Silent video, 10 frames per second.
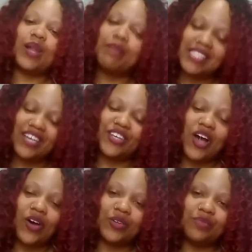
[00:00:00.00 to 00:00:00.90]
let me tell
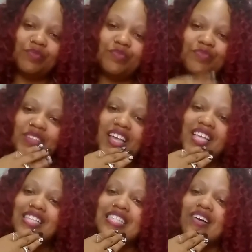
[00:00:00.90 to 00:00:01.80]
y'all.
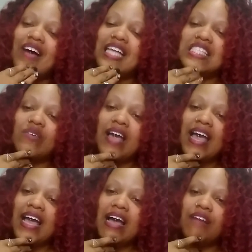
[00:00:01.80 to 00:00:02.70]
So I don't
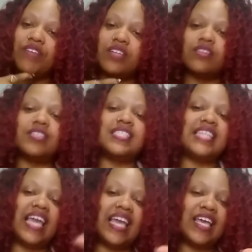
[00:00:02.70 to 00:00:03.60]
have a little
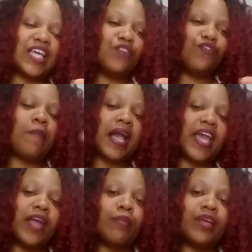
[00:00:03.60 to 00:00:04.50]
stand for my
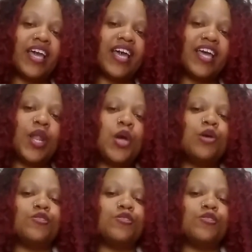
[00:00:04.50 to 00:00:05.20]
camera yet,